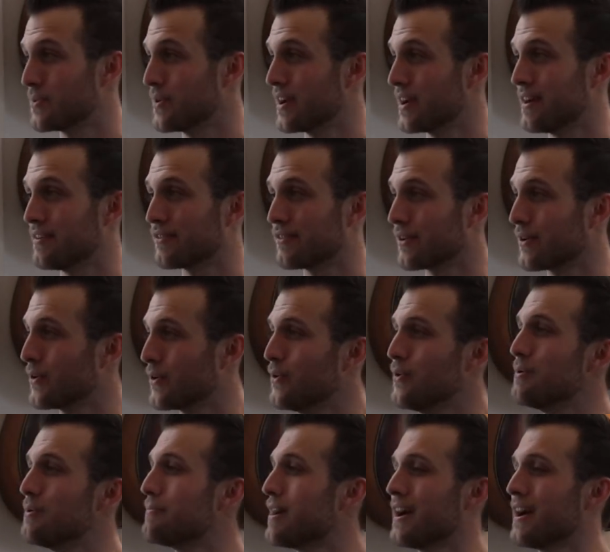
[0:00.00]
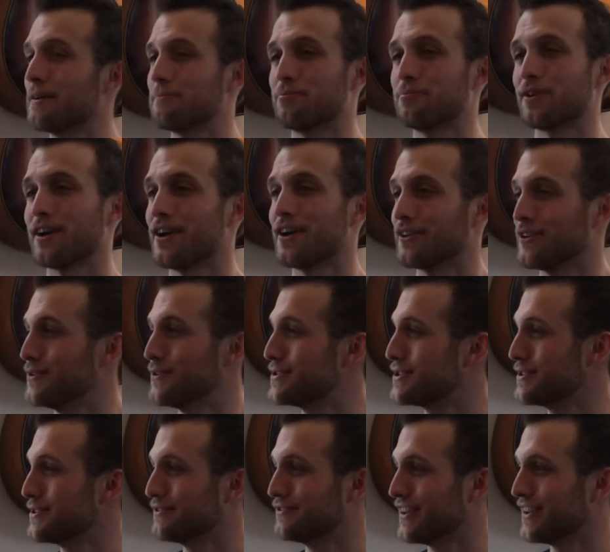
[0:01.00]
whatever. Yeah. Who am I to put out
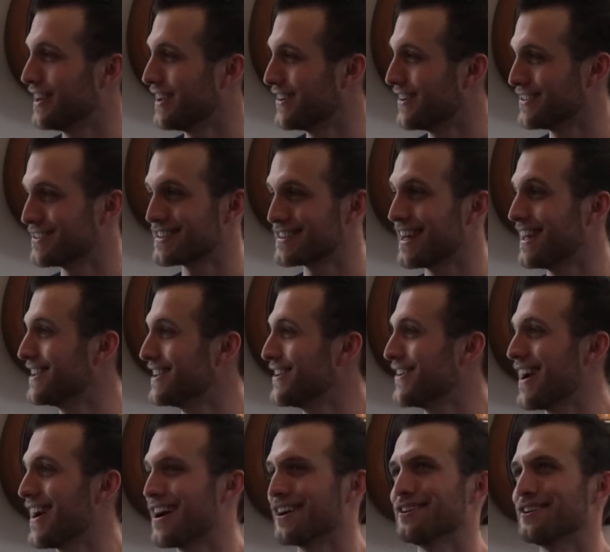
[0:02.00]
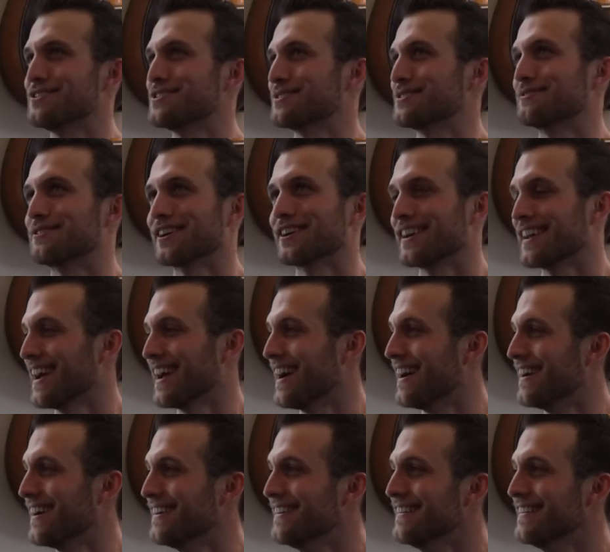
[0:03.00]
YouTube videos telling you how you should work out?